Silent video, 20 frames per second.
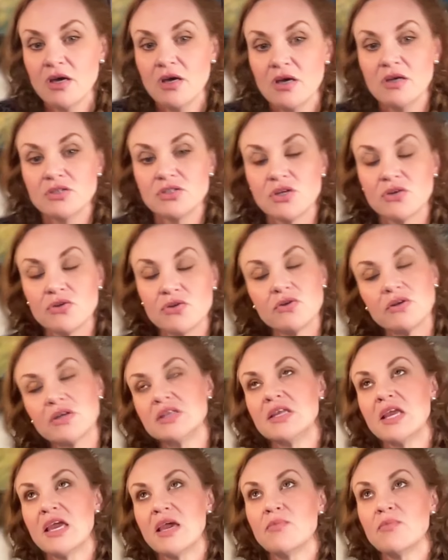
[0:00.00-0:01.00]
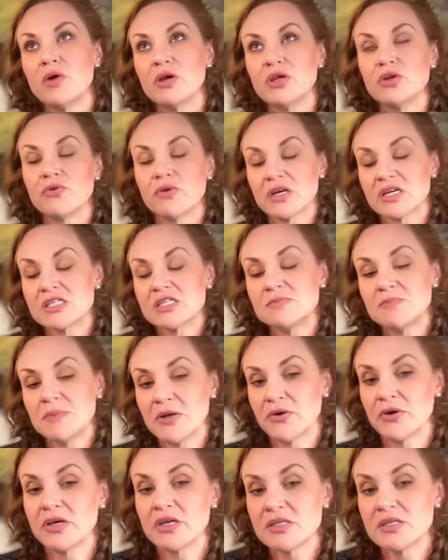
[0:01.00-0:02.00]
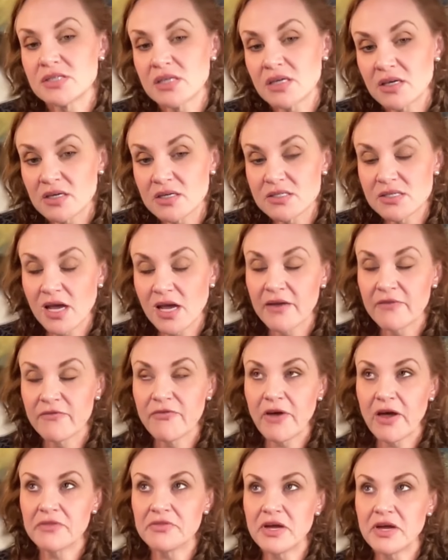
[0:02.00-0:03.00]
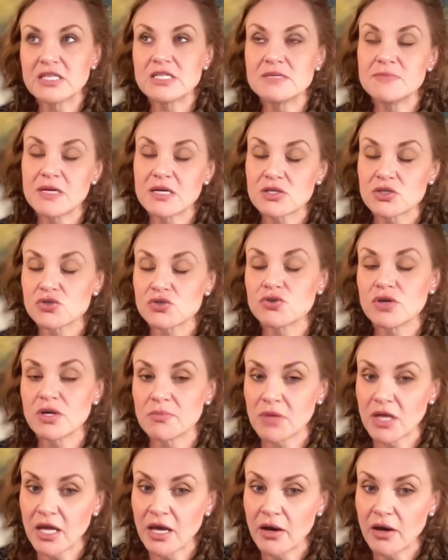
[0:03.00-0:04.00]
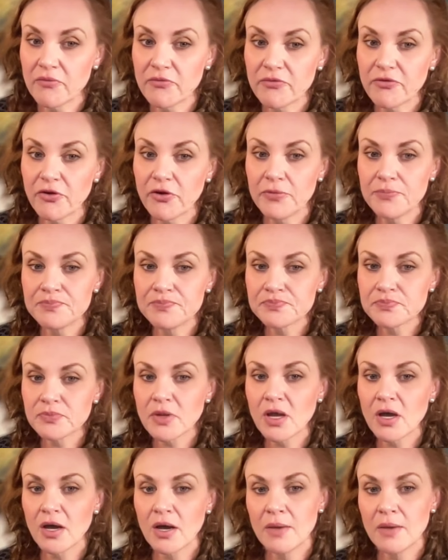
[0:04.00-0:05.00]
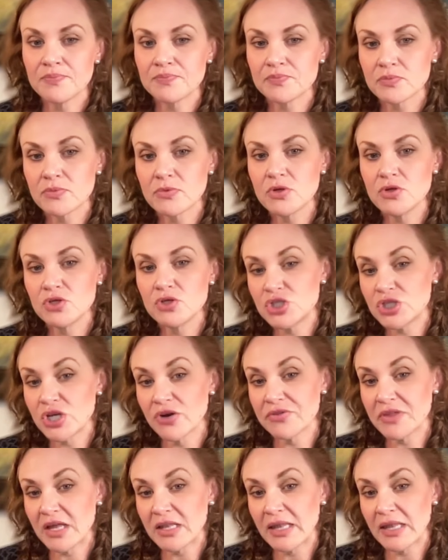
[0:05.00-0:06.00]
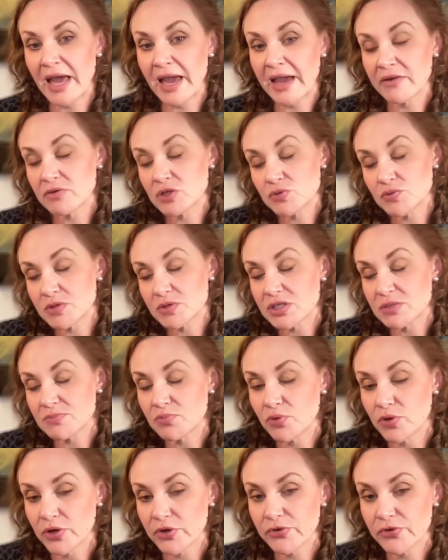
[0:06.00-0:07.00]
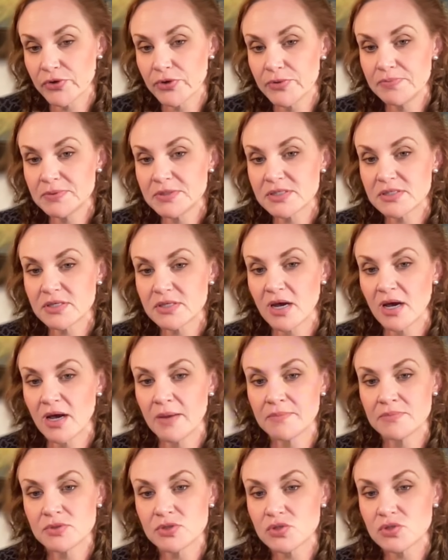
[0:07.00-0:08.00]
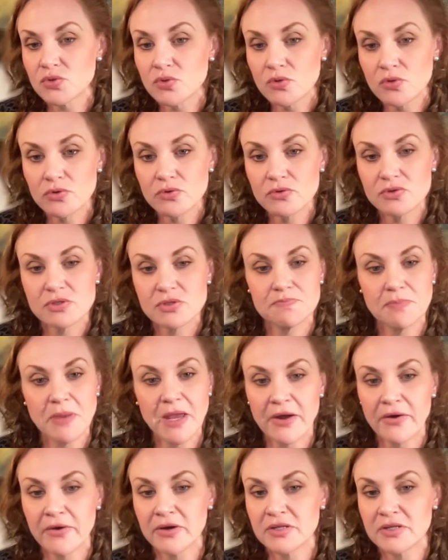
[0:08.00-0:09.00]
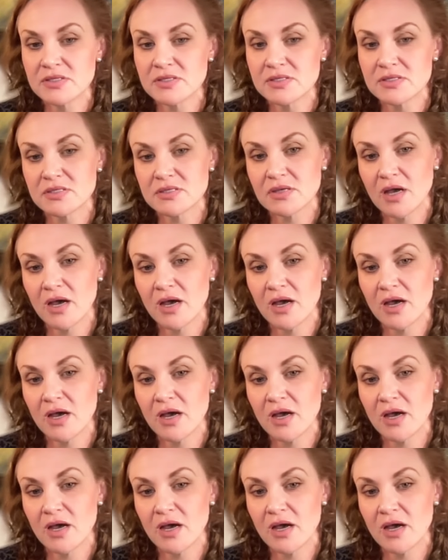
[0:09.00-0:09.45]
so you can name what you're experiencing, because I've found that to be extremely helpful. You share that language with support groups, schools, parents.